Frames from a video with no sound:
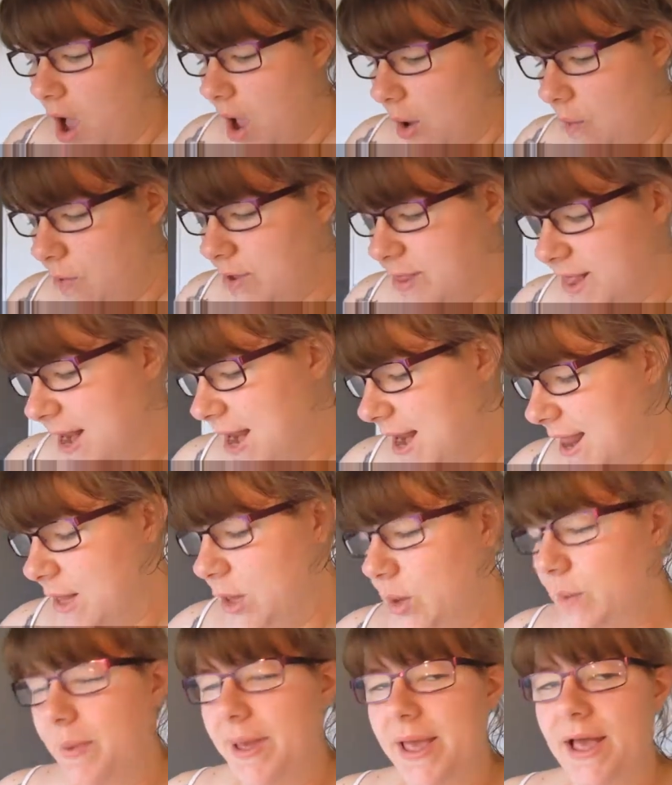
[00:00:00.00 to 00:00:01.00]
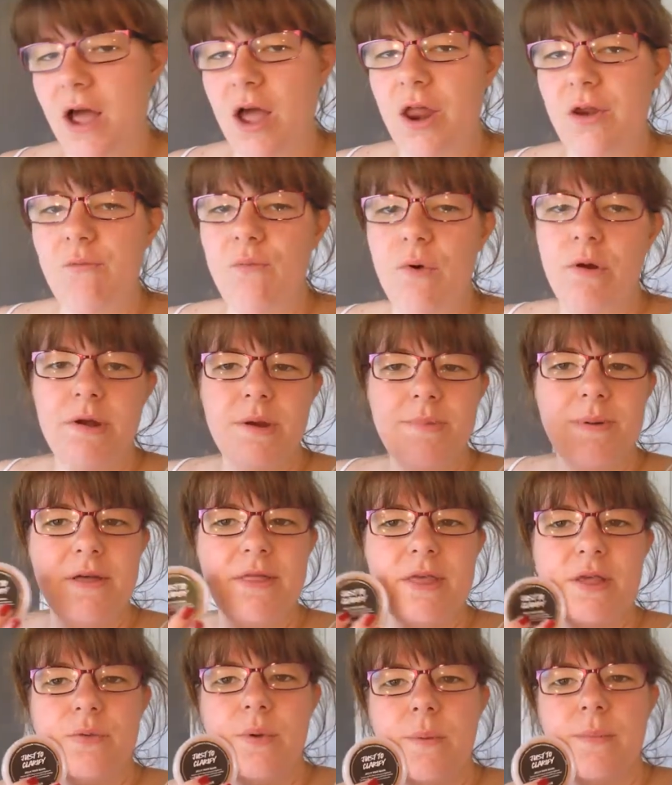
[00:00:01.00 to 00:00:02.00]
I was a little bit kind of worried
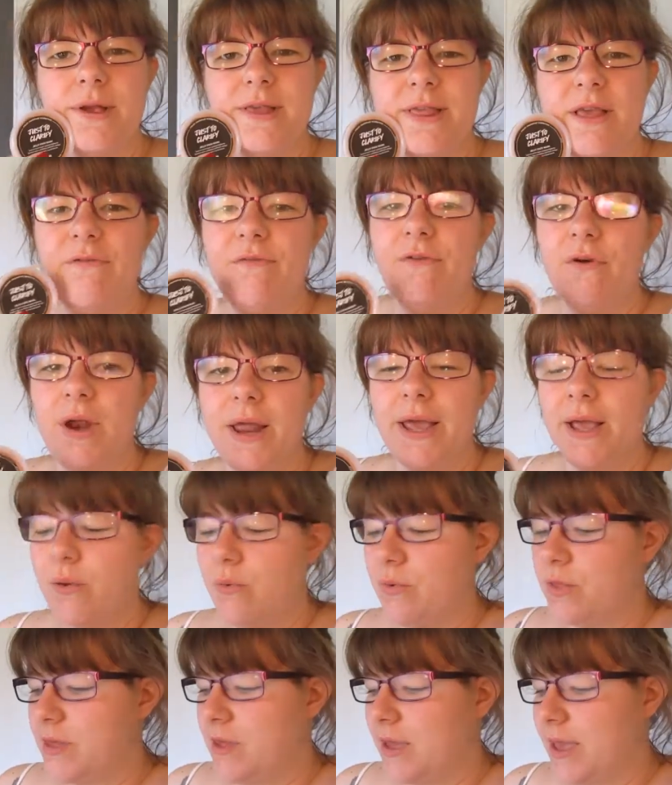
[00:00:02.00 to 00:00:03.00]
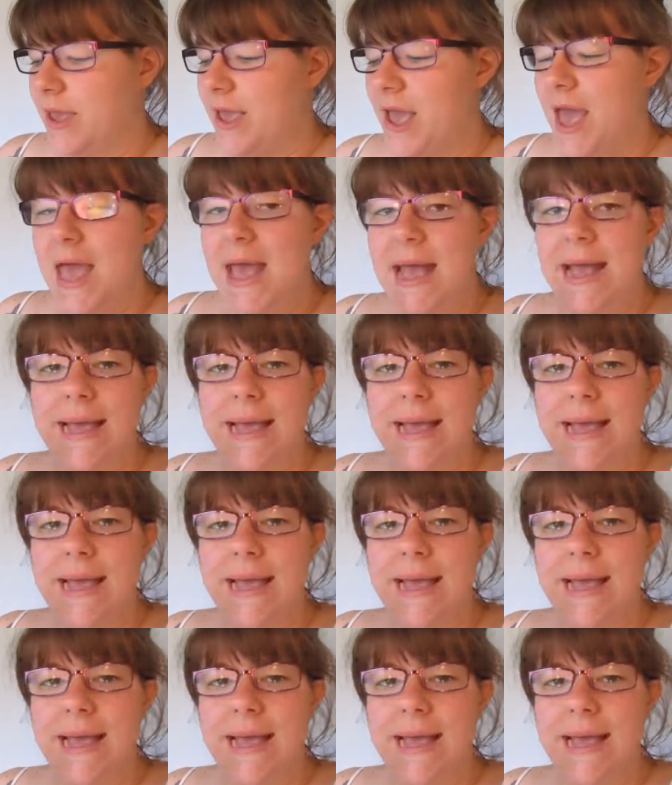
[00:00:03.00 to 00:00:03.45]
about this one because I feel like it was a